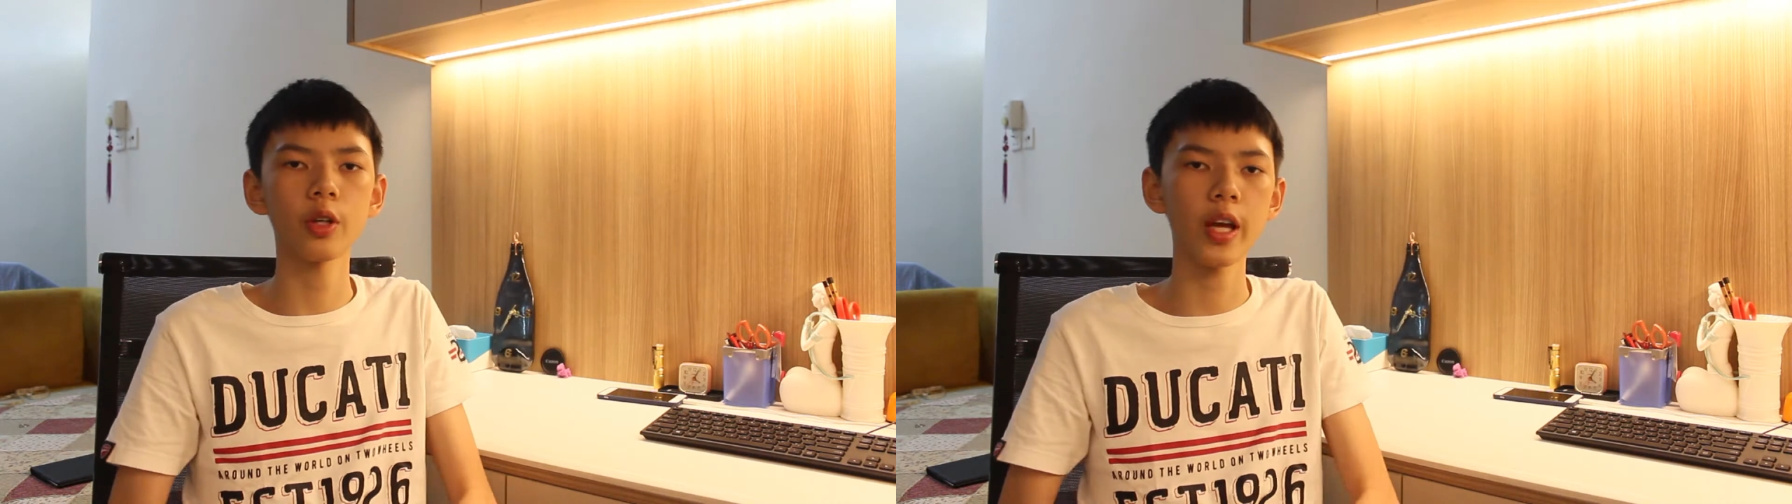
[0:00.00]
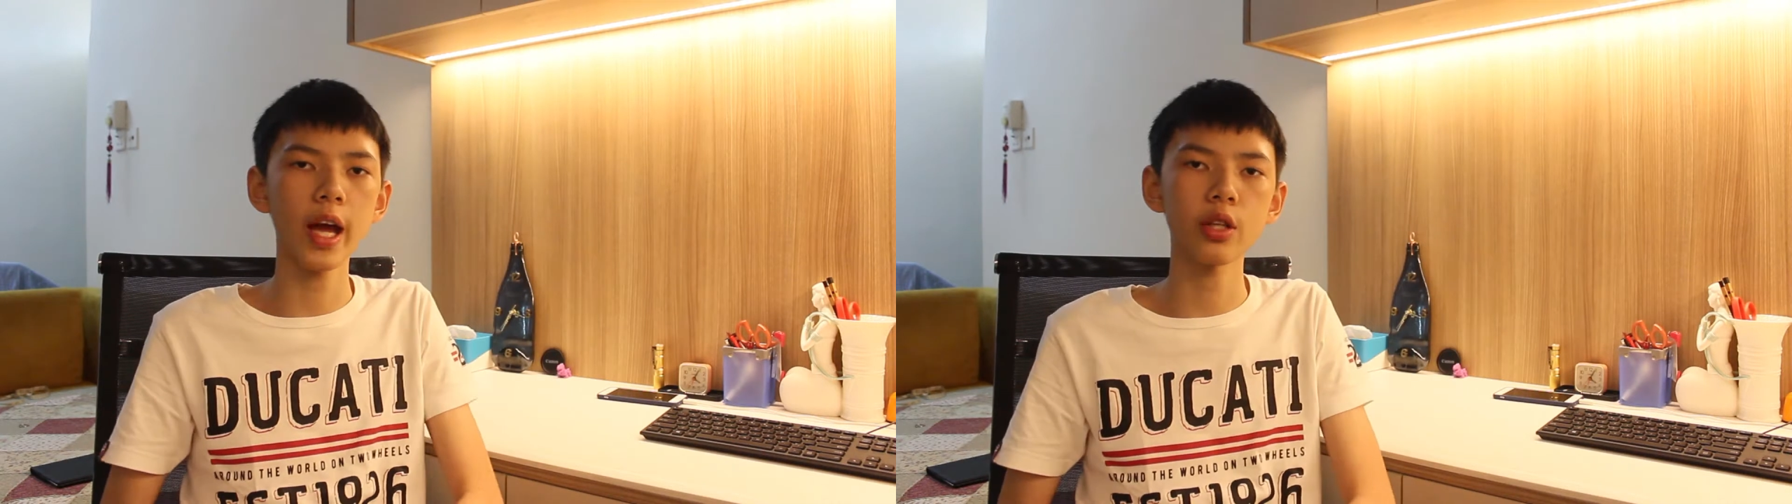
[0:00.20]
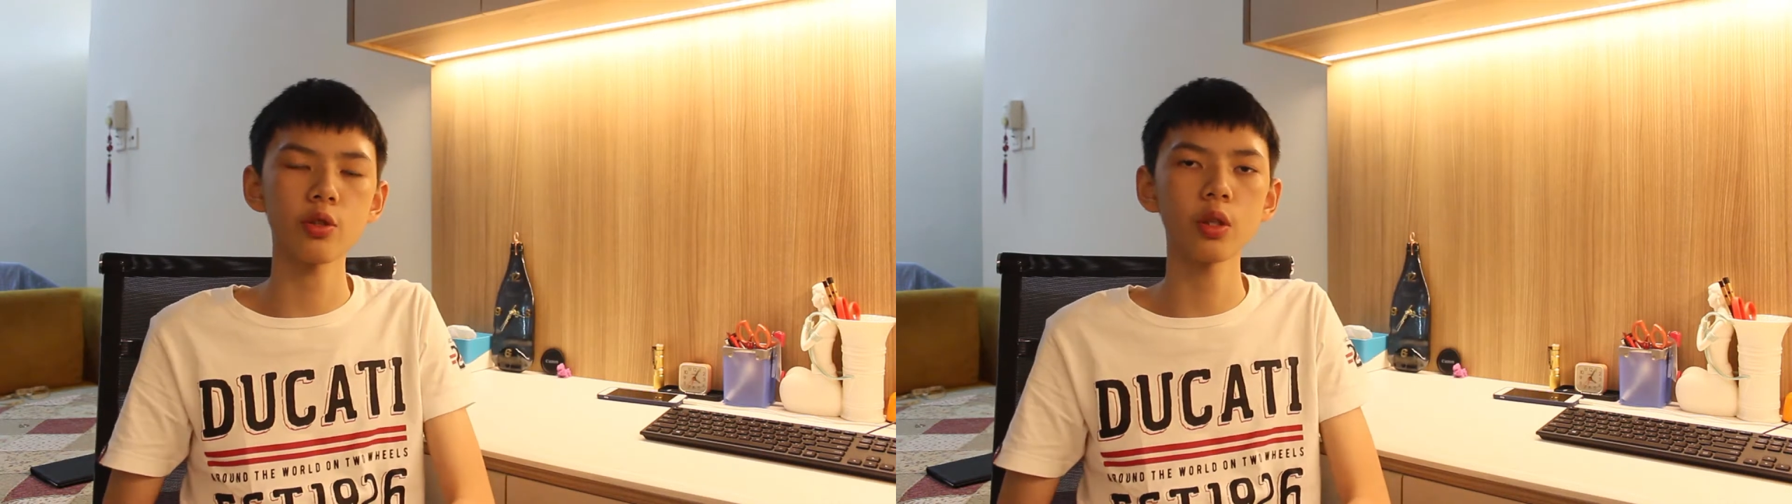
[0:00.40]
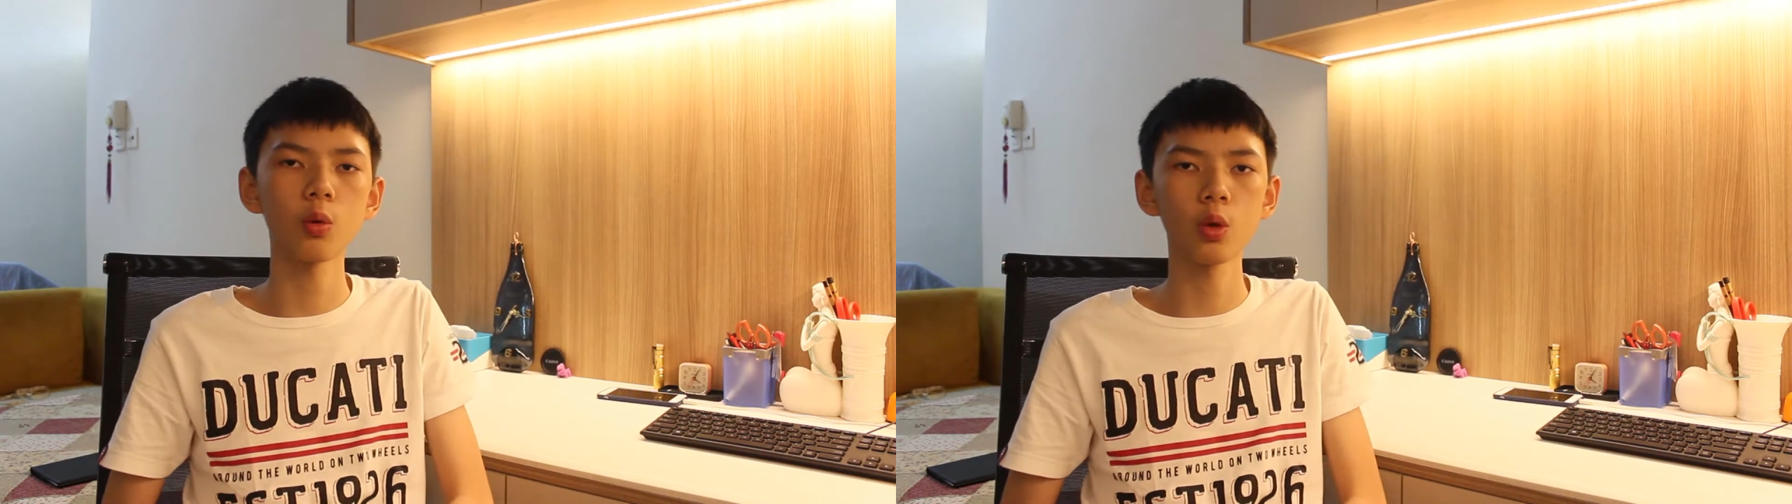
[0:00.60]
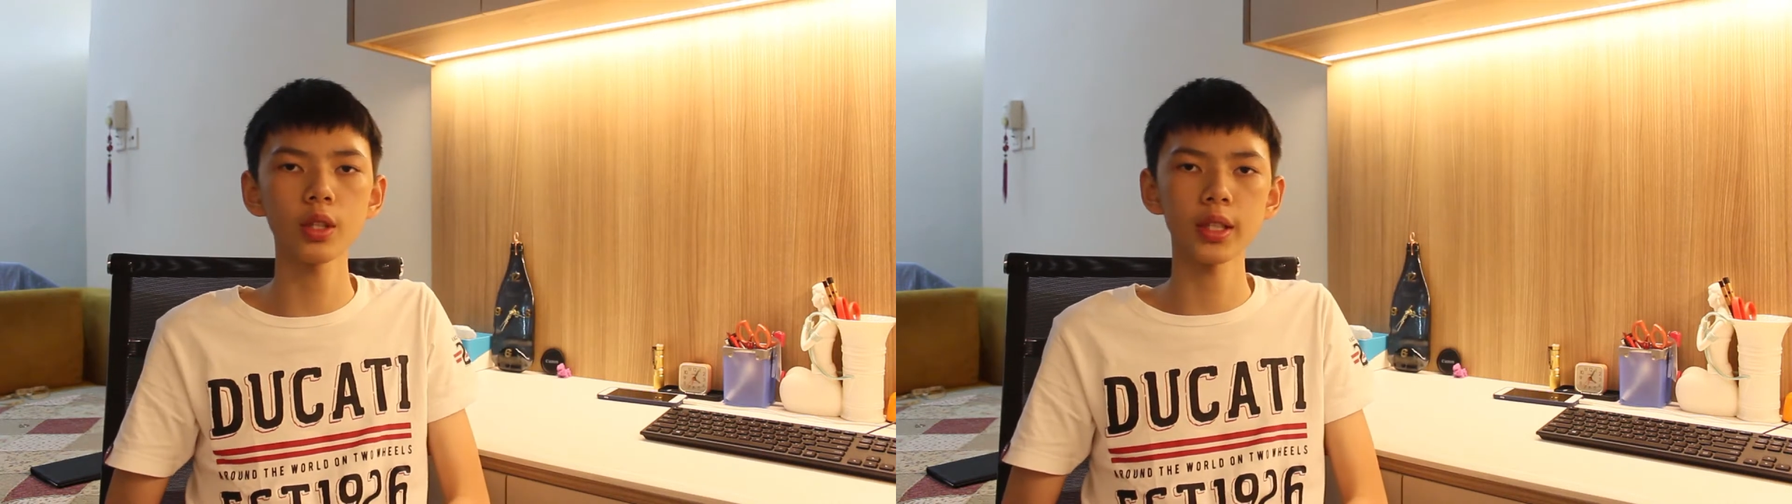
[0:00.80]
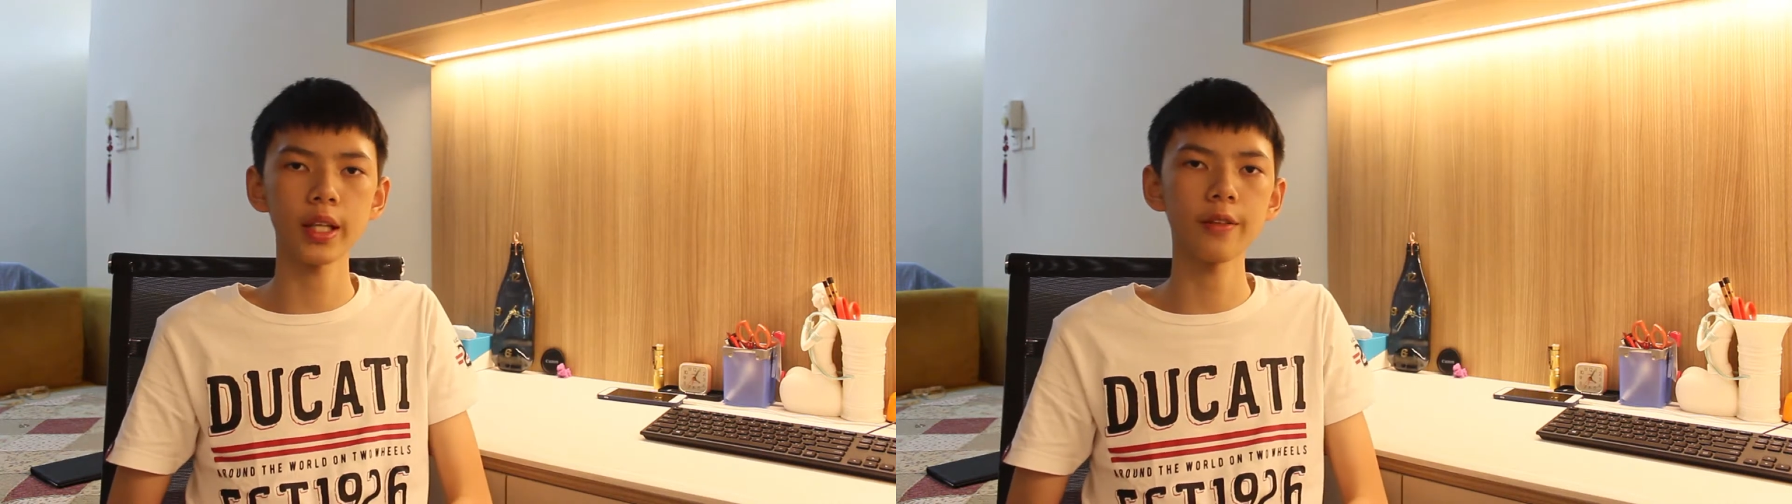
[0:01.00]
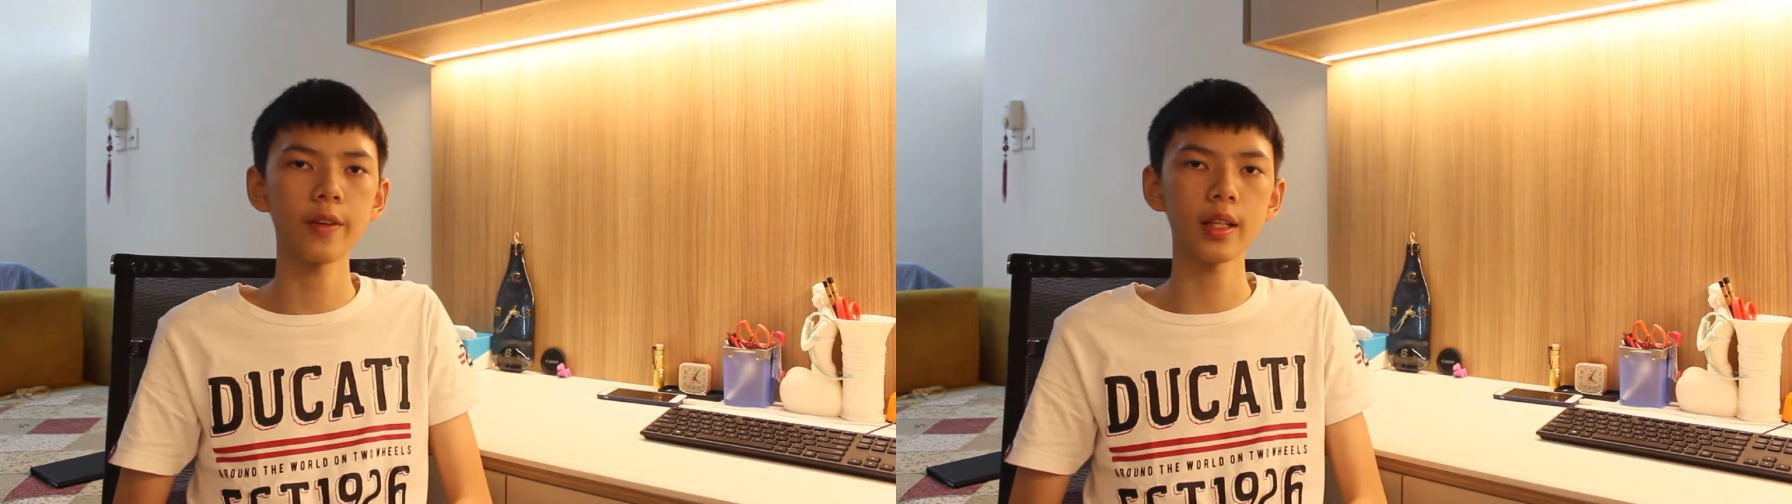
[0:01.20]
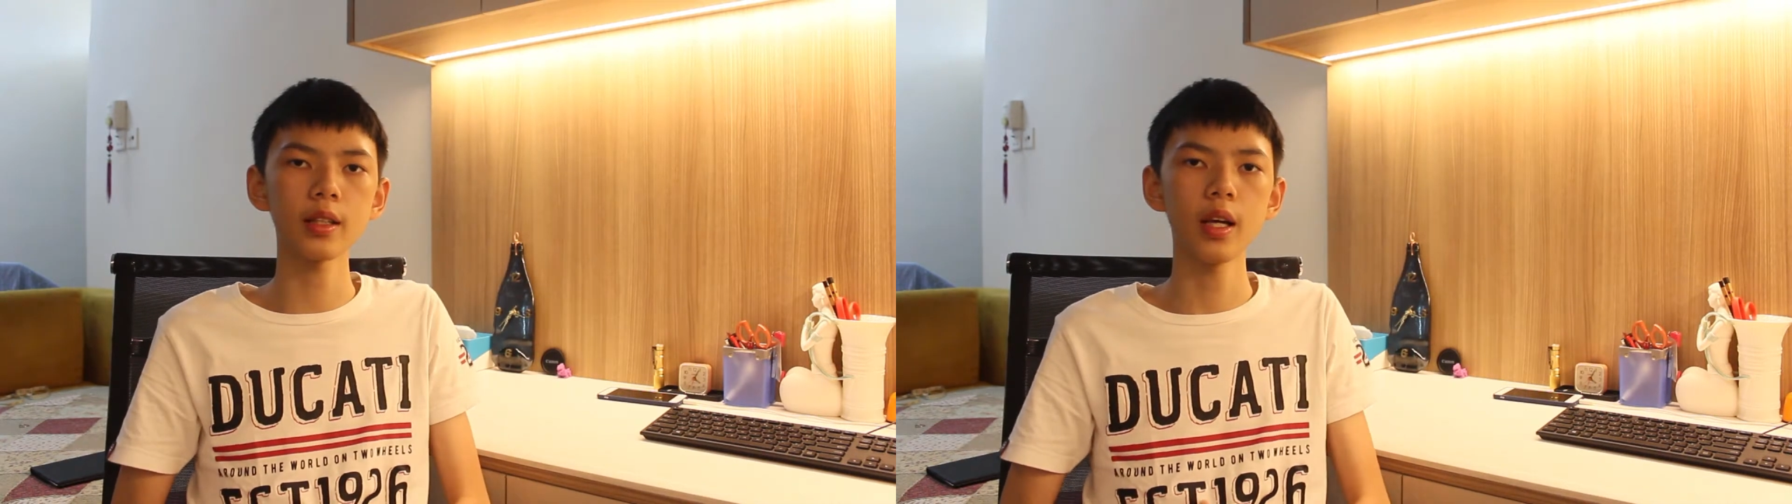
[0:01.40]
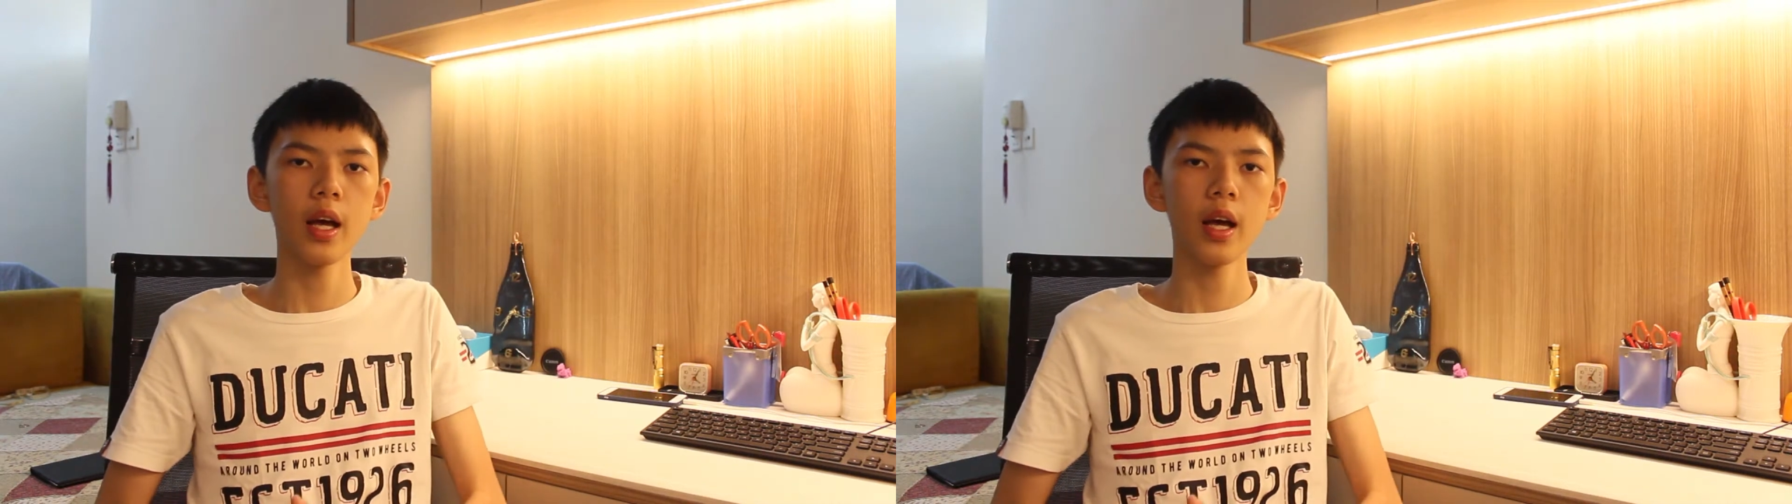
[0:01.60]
the actual awards night event,